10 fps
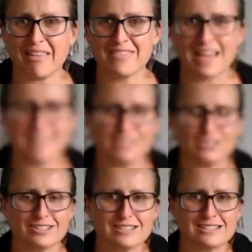That
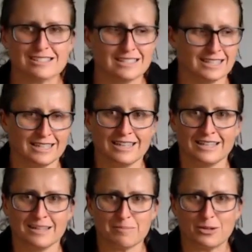looks
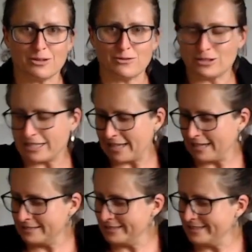beautiful in there.